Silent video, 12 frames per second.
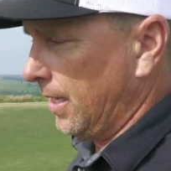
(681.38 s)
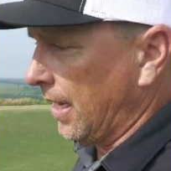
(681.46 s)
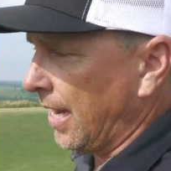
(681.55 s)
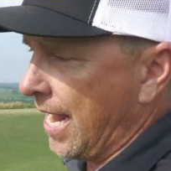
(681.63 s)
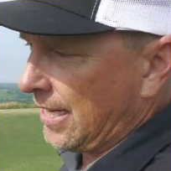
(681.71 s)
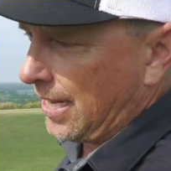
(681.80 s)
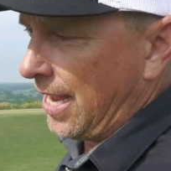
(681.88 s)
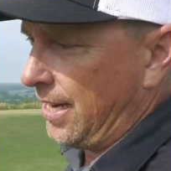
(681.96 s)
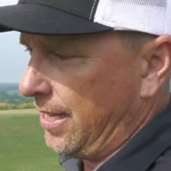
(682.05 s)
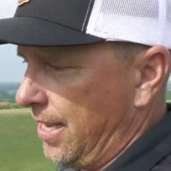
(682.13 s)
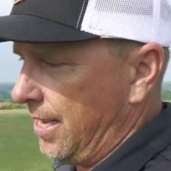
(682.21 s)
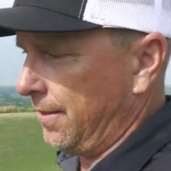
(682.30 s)
that's kind
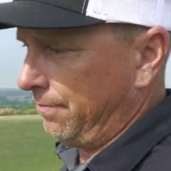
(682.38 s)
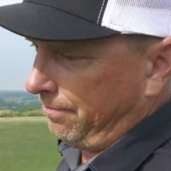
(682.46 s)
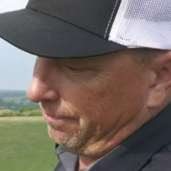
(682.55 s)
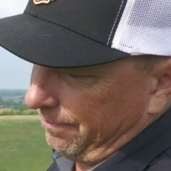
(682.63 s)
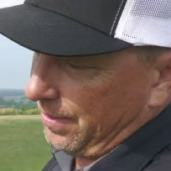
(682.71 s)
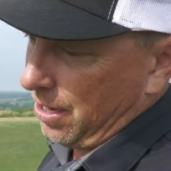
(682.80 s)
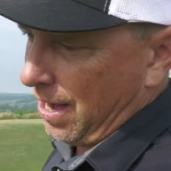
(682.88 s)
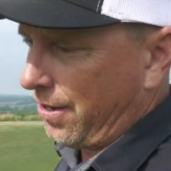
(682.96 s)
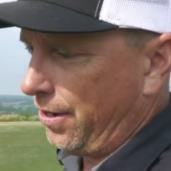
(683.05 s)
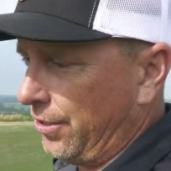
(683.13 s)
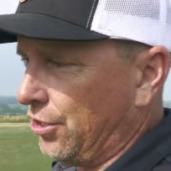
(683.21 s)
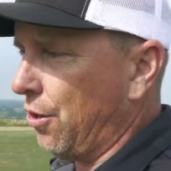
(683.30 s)
of the, you know, I
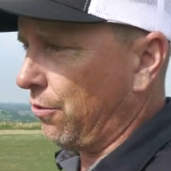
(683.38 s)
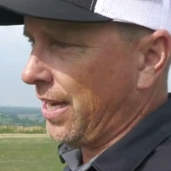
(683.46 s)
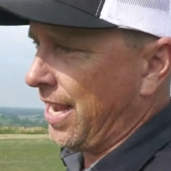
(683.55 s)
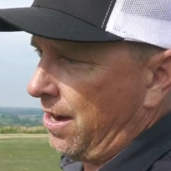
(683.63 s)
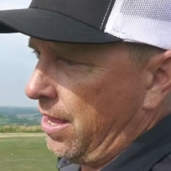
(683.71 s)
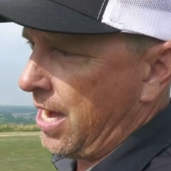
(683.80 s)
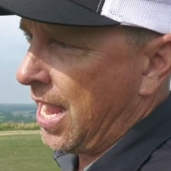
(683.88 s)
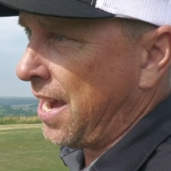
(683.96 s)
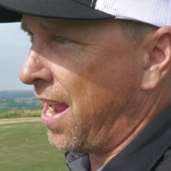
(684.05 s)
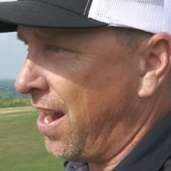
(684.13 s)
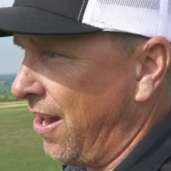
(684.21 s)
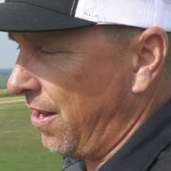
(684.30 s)
could have choked down on the
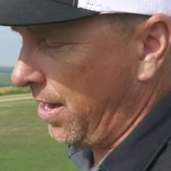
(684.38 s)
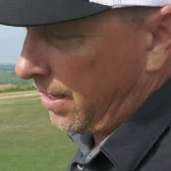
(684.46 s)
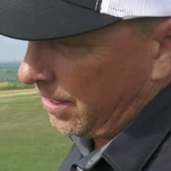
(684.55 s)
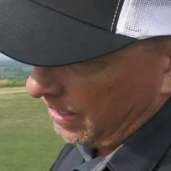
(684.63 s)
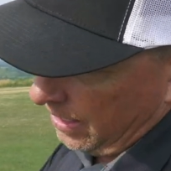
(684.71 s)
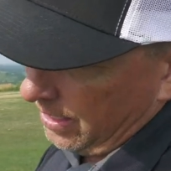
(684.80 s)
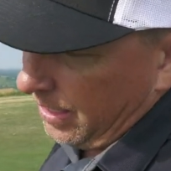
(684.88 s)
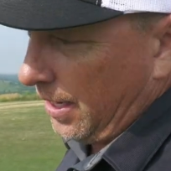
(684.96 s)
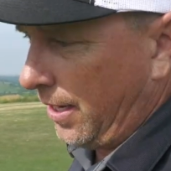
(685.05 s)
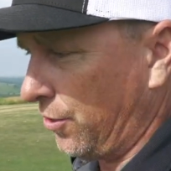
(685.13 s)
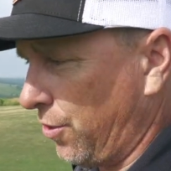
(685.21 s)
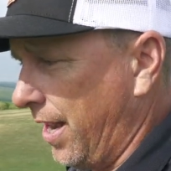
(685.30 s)
9-iron
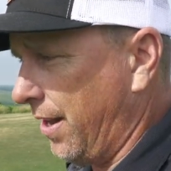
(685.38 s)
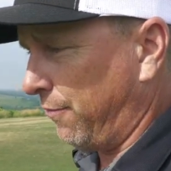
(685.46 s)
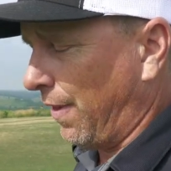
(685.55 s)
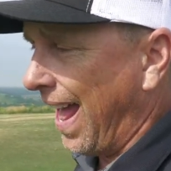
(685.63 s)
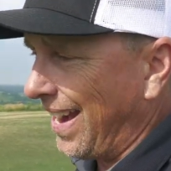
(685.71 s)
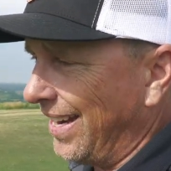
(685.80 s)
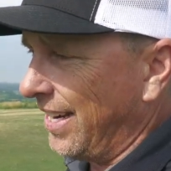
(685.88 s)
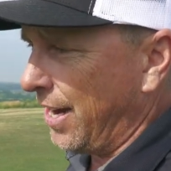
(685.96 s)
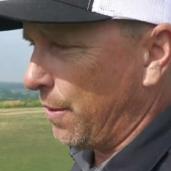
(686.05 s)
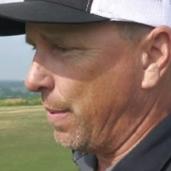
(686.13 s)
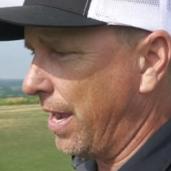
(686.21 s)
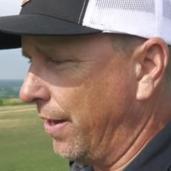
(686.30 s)
and tried to fly it in
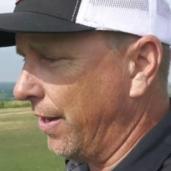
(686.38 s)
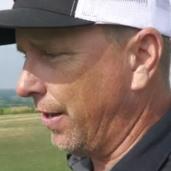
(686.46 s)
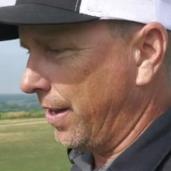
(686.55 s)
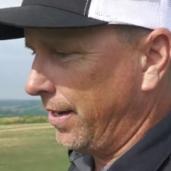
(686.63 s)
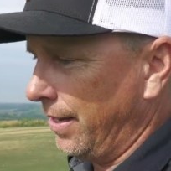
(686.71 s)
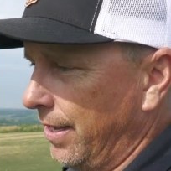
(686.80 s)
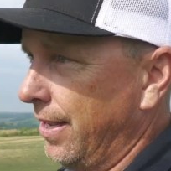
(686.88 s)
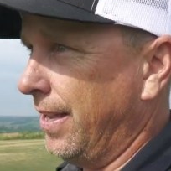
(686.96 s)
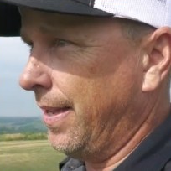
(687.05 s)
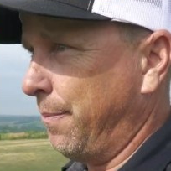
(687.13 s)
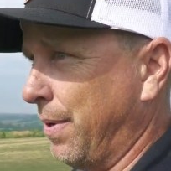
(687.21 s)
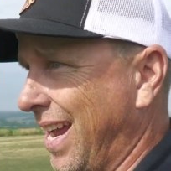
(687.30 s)
there better,
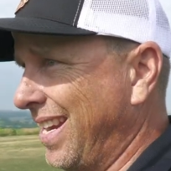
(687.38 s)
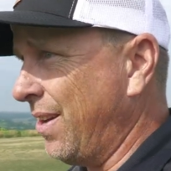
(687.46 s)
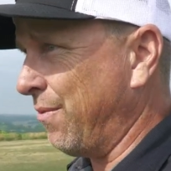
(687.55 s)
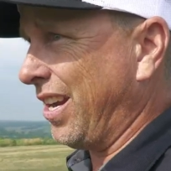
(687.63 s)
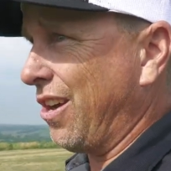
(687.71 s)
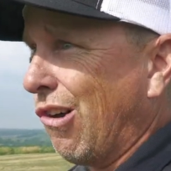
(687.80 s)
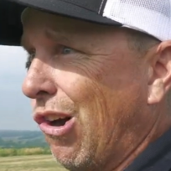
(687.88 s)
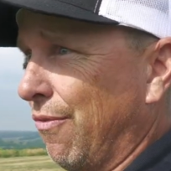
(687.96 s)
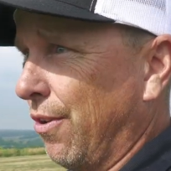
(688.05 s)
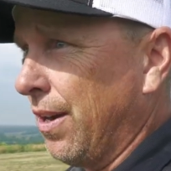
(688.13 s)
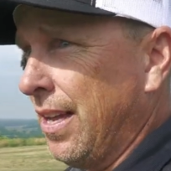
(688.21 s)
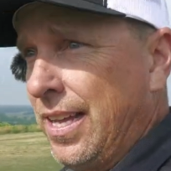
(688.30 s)
but I didn't want to go
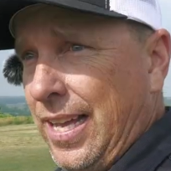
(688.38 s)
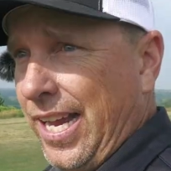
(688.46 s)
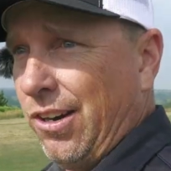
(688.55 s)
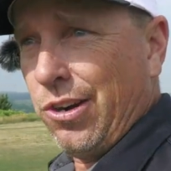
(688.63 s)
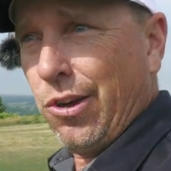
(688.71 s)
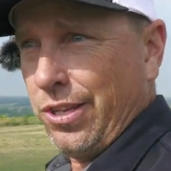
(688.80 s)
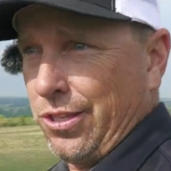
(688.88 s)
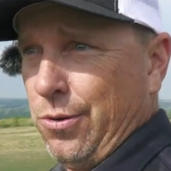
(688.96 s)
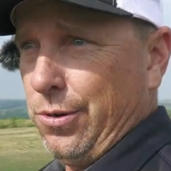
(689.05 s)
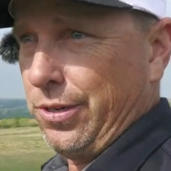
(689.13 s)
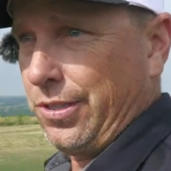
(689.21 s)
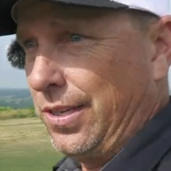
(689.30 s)
over. I don't know this
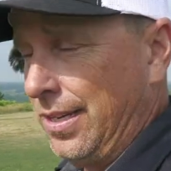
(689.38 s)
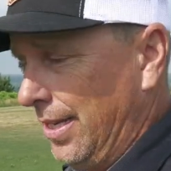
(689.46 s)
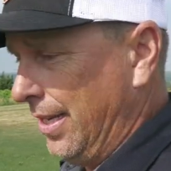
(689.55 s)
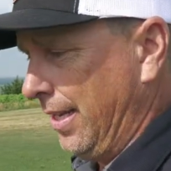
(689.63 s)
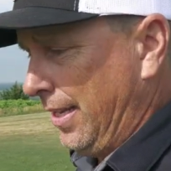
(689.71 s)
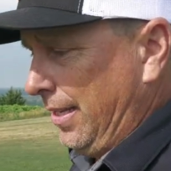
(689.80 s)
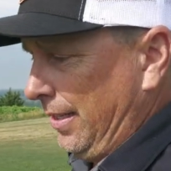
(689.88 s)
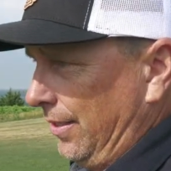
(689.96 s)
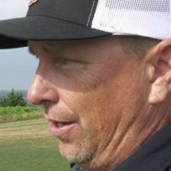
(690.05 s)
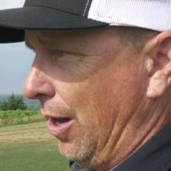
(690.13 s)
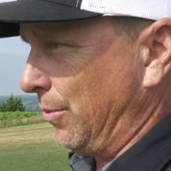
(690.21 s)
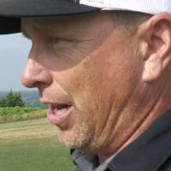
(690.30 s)
course,
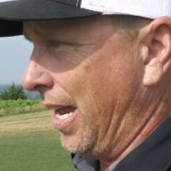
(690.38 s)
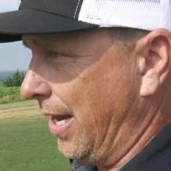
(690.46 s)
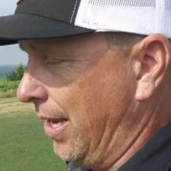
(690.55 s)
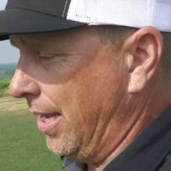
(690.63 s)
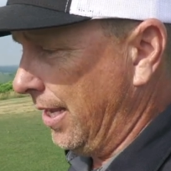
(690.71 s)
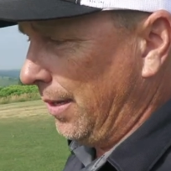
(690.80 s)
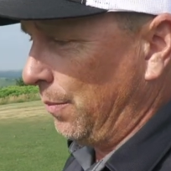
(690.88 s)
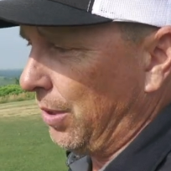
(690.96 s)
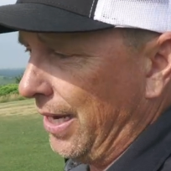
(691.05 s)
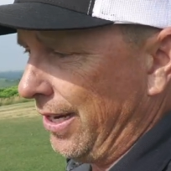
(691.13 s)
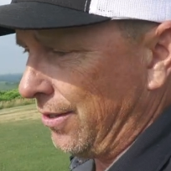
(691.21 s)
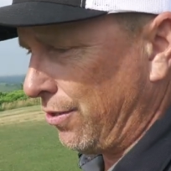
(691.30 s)
so I'm trying to
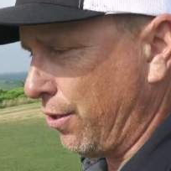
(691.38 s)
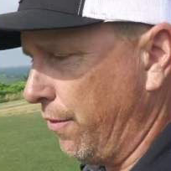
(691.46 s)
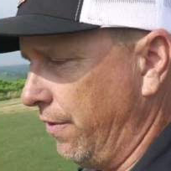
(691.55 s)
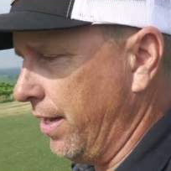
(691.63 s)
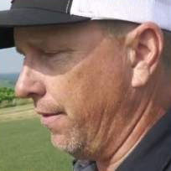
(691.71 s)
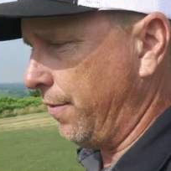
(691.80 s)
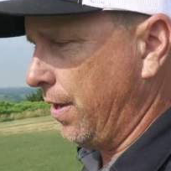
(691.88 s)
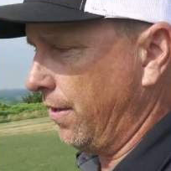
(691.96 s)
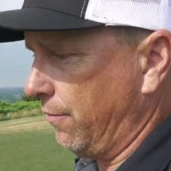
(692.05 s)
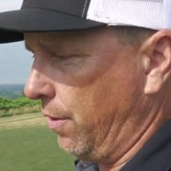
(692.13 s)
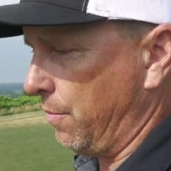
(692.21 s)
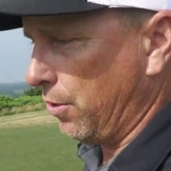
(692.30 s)
play conservative
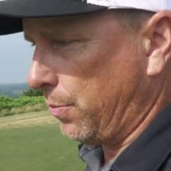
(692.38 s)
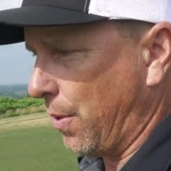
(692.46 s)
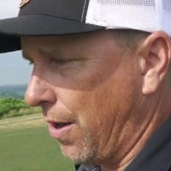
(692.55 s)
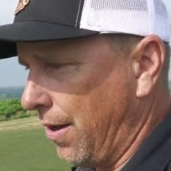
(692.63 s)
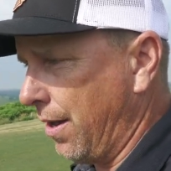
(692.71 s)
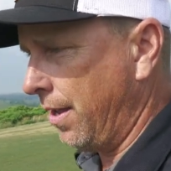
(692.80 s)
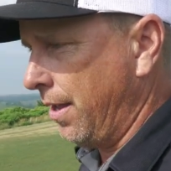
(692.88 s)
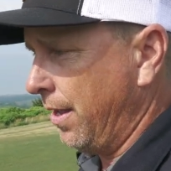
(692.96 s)
for the most part